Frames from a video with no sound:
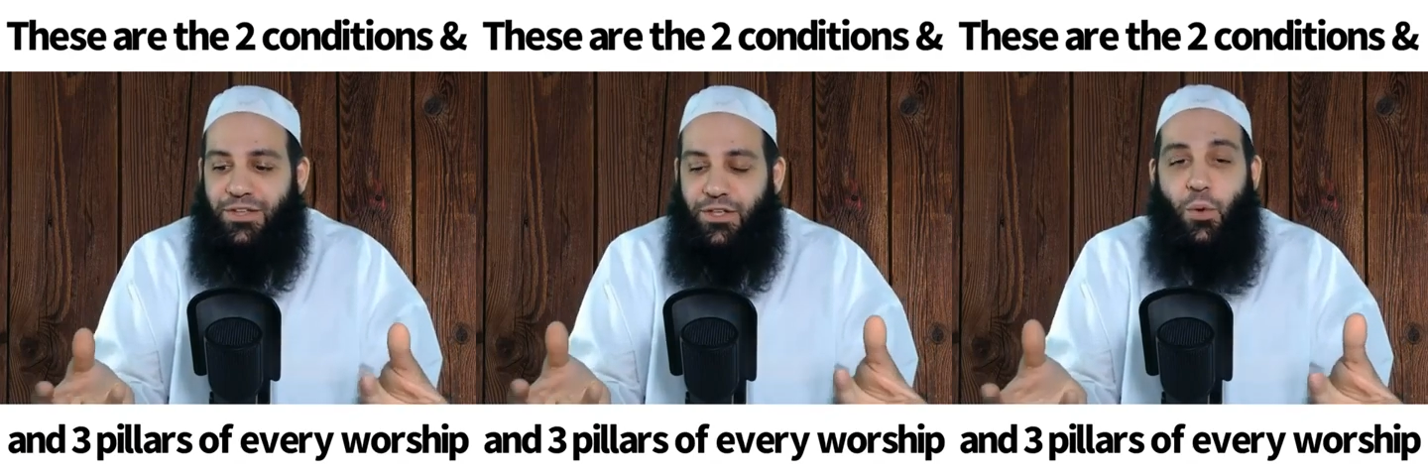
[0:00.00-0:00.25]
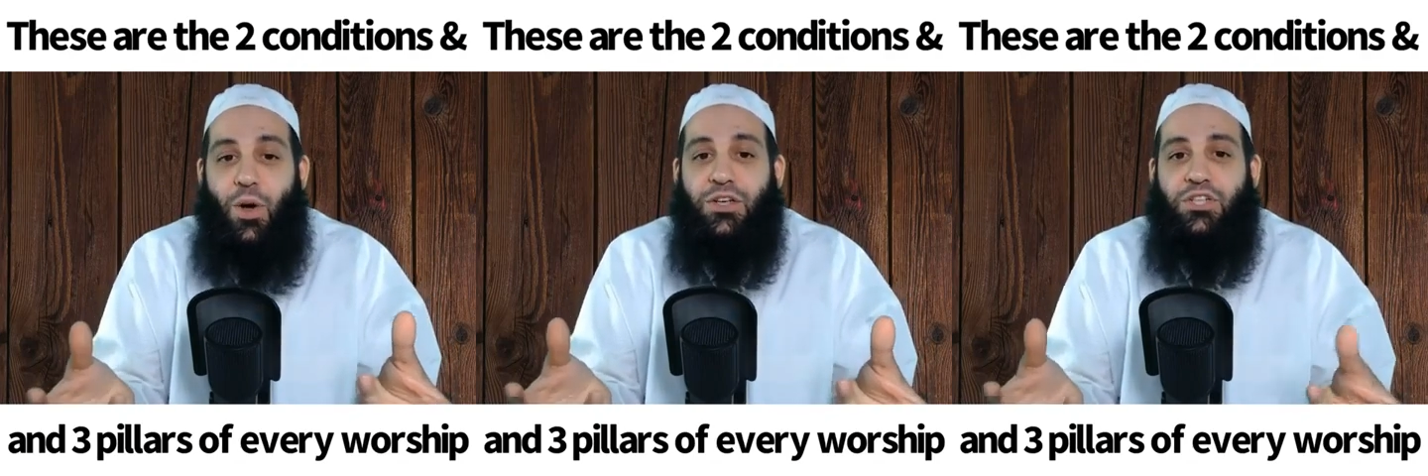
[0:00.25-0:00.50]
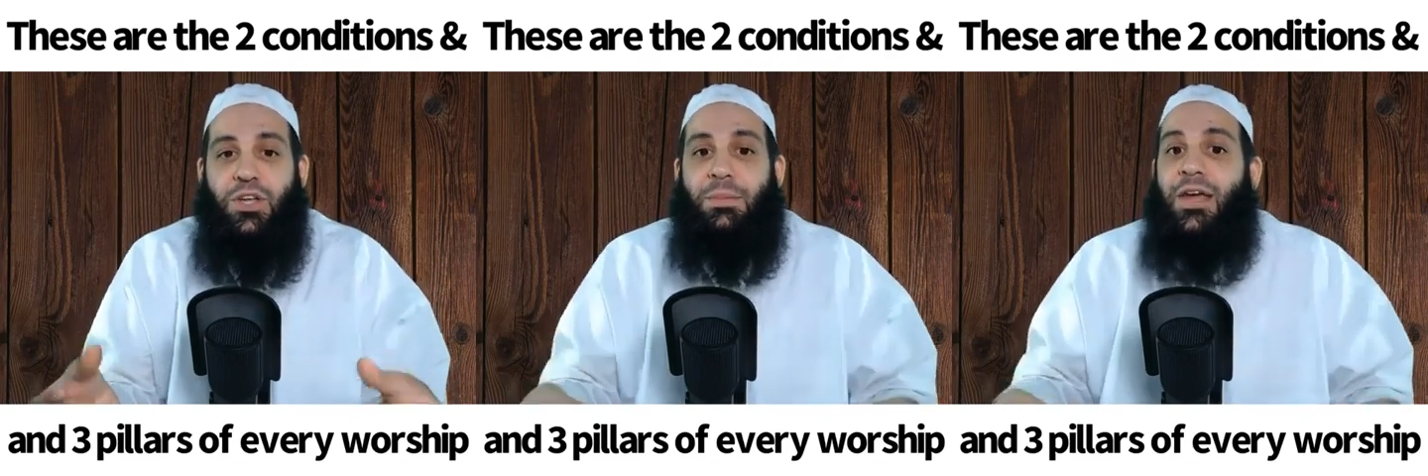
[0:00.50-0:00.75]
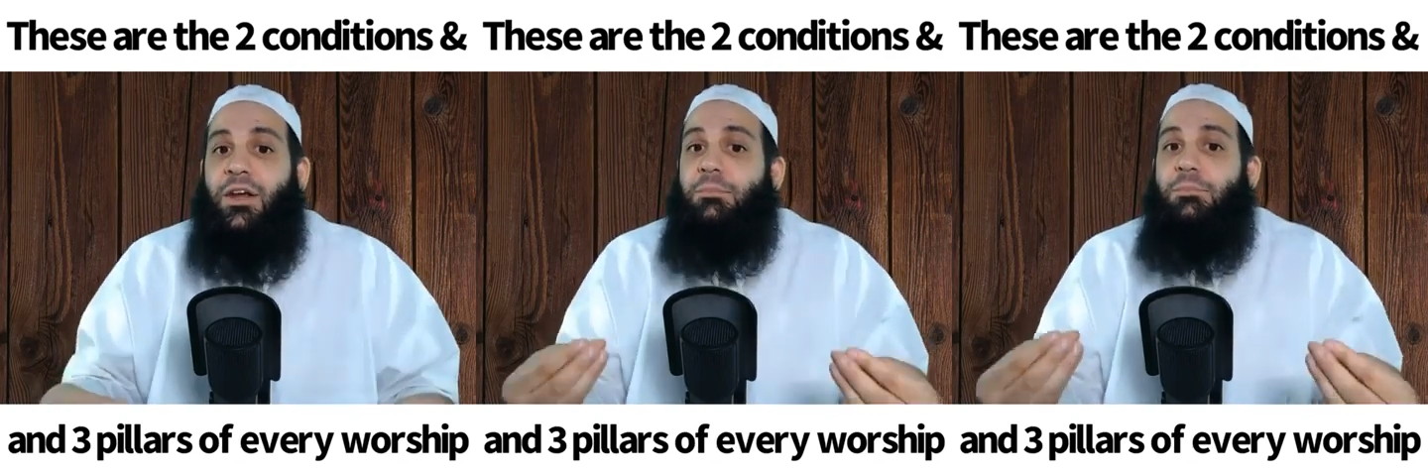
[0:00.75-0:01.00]
Your worship
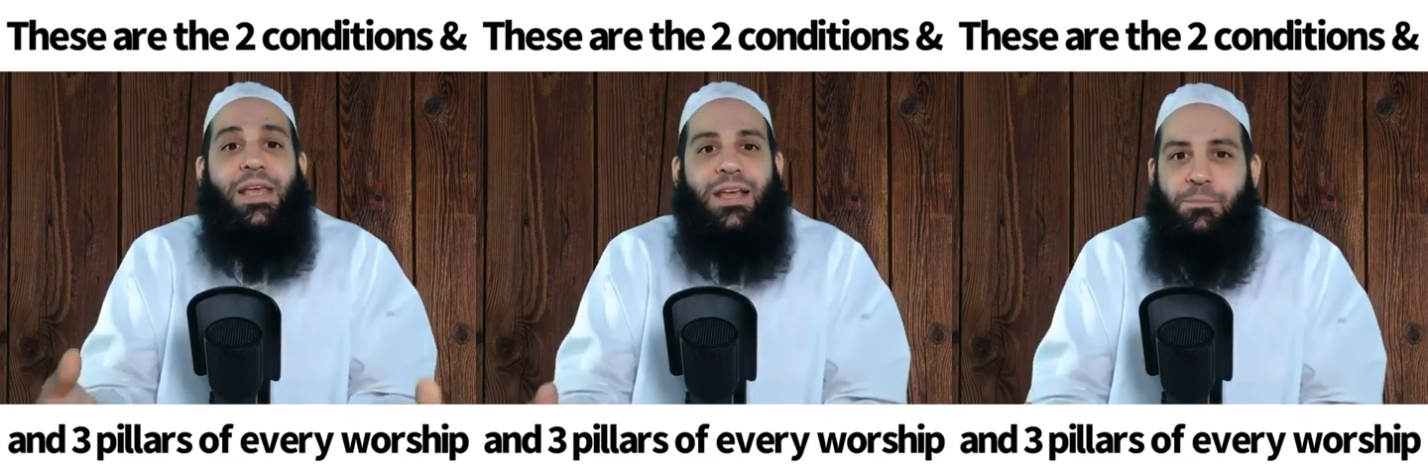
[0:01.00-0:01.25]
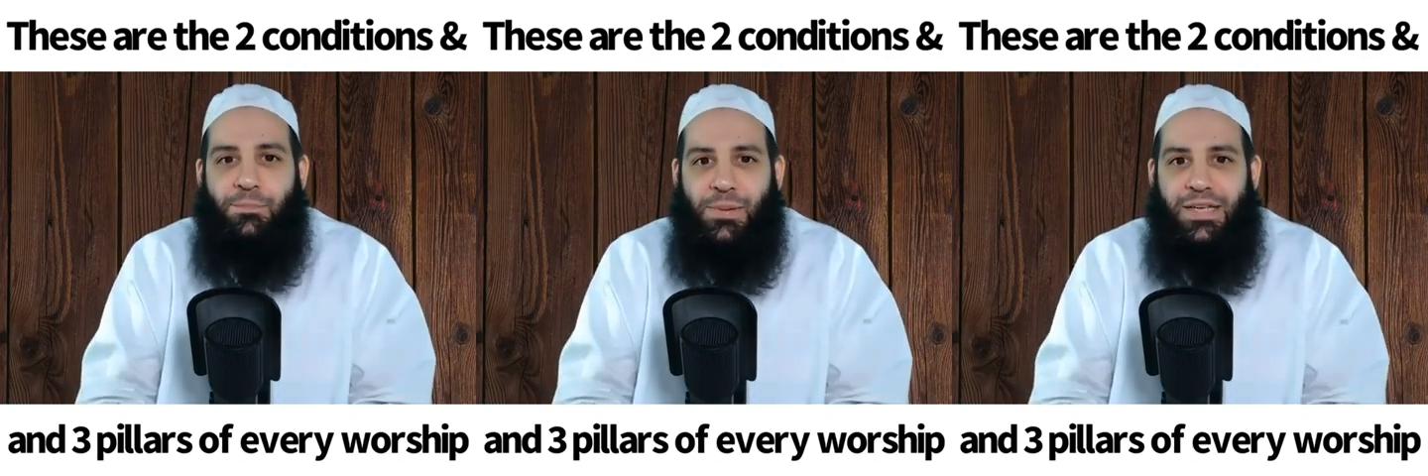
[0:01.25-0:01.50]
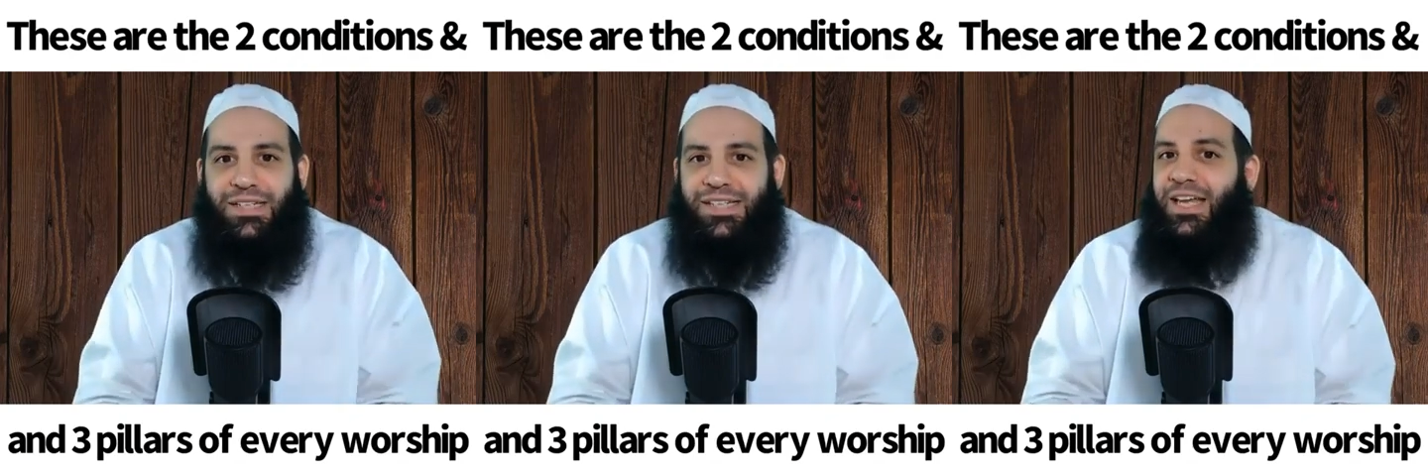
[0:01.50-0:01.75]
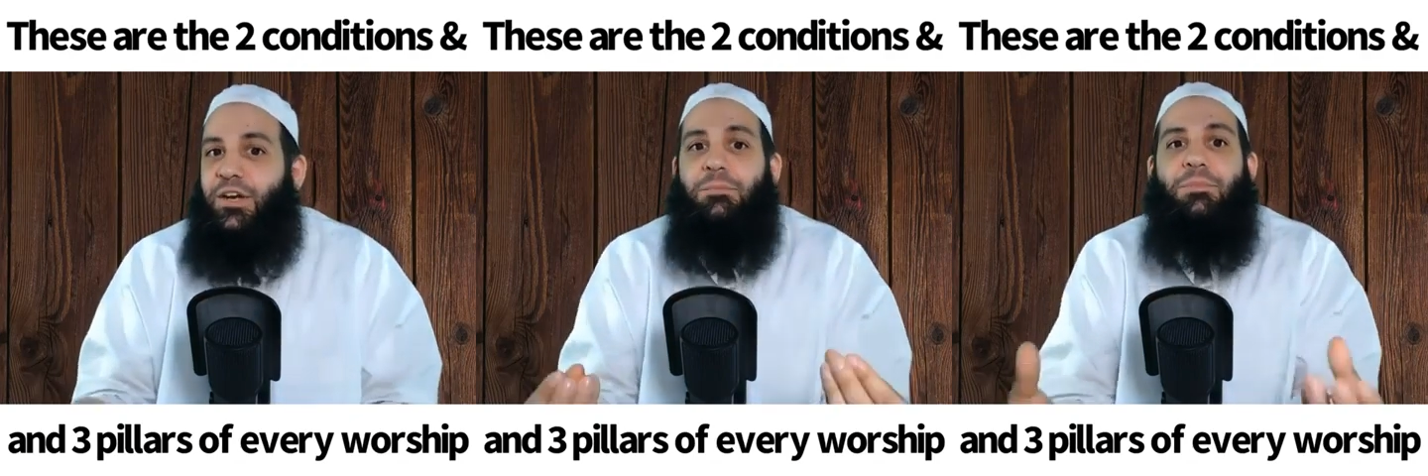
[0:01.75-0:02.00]
cannot be complete,
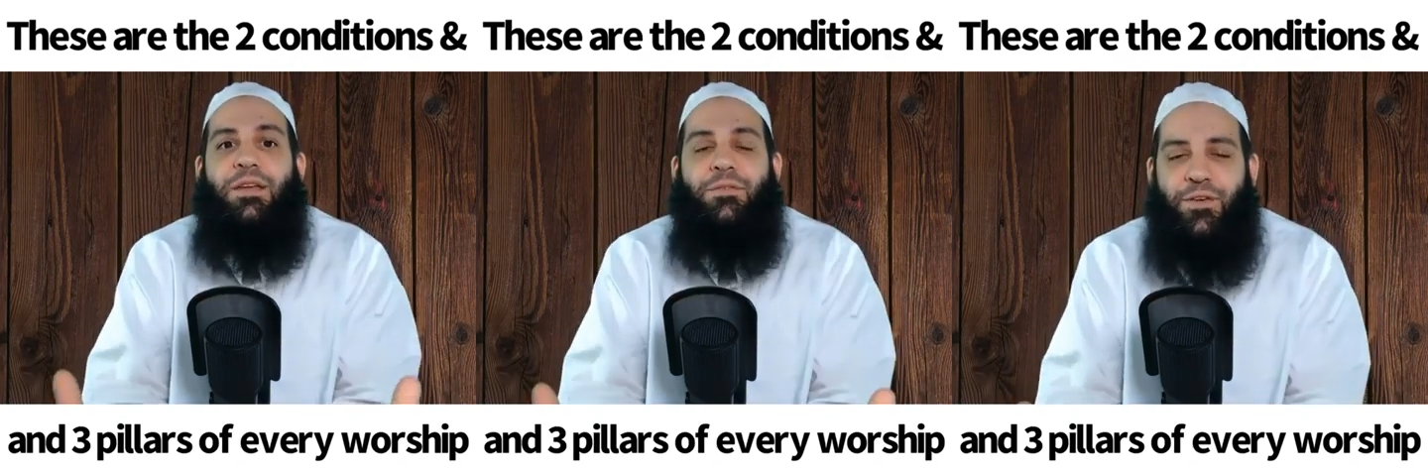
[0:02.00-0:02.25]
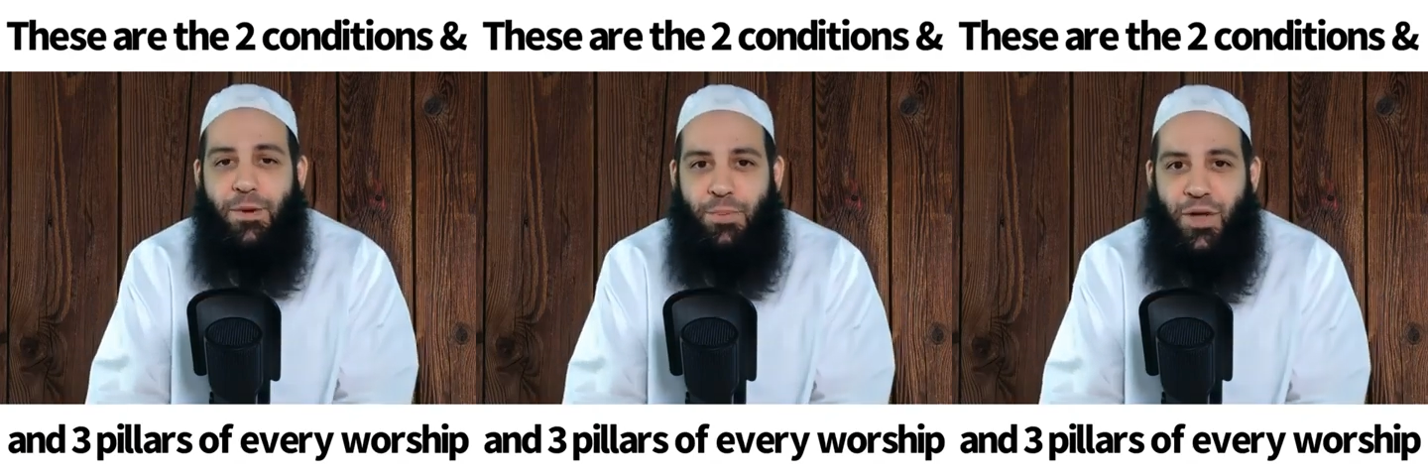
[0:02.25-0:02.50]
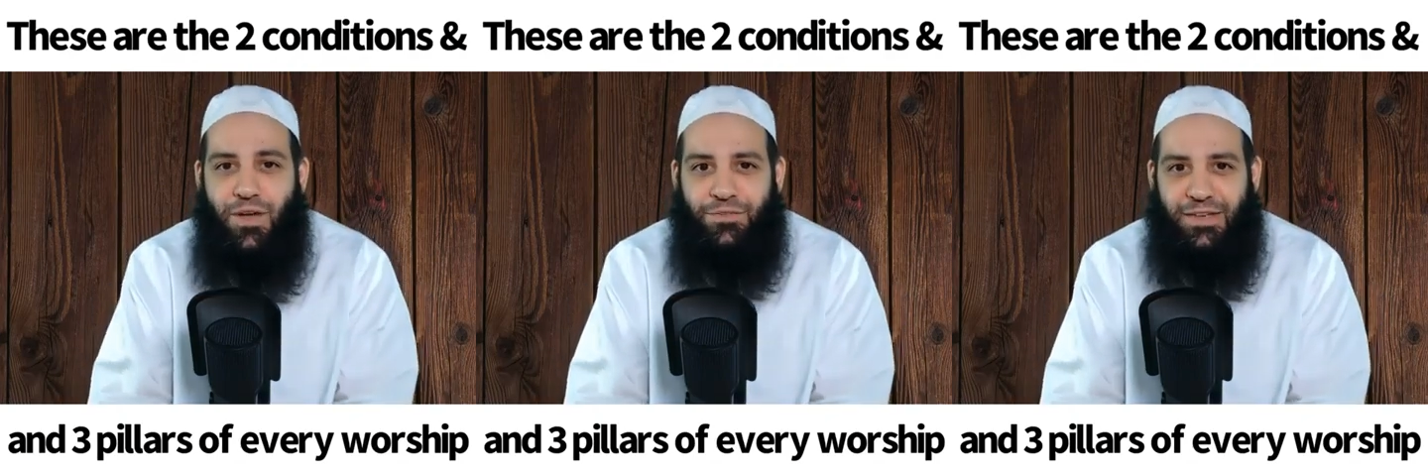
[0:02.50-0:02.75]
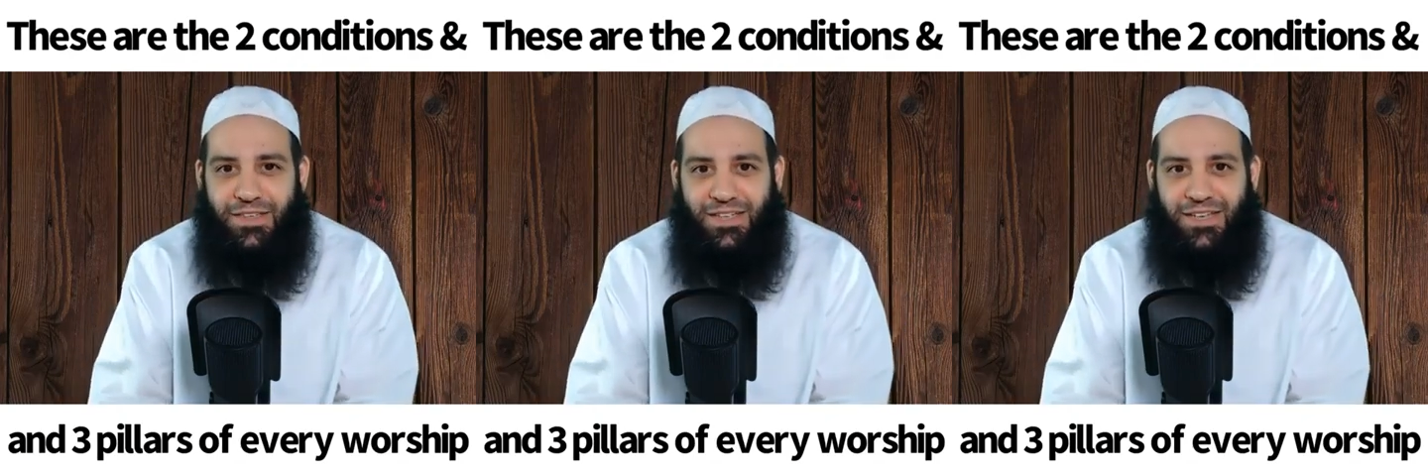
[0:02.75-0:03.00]
cannot be
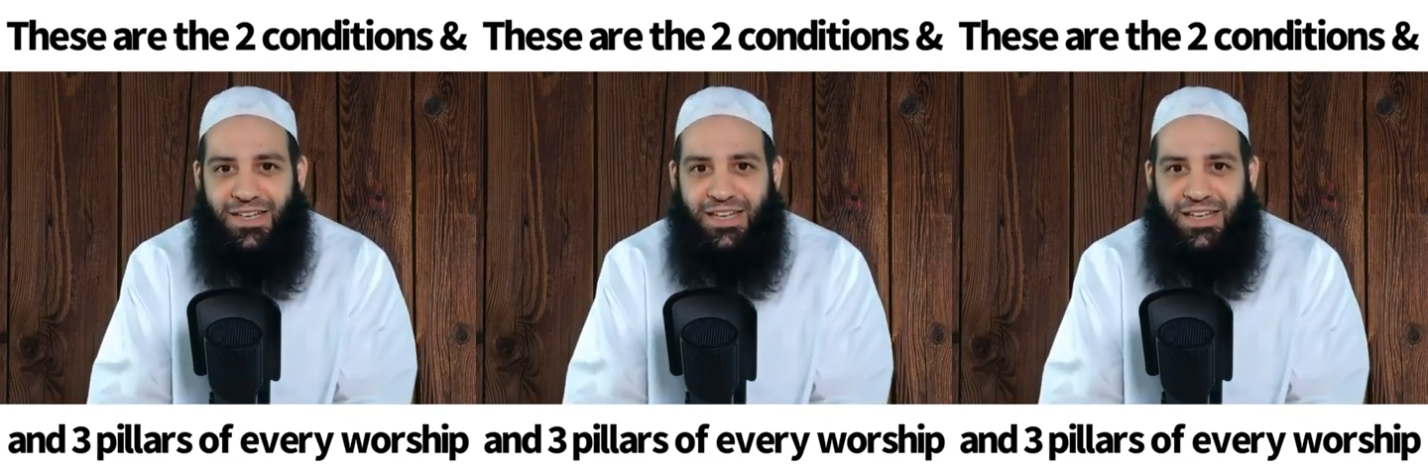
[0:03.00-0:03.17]
perfect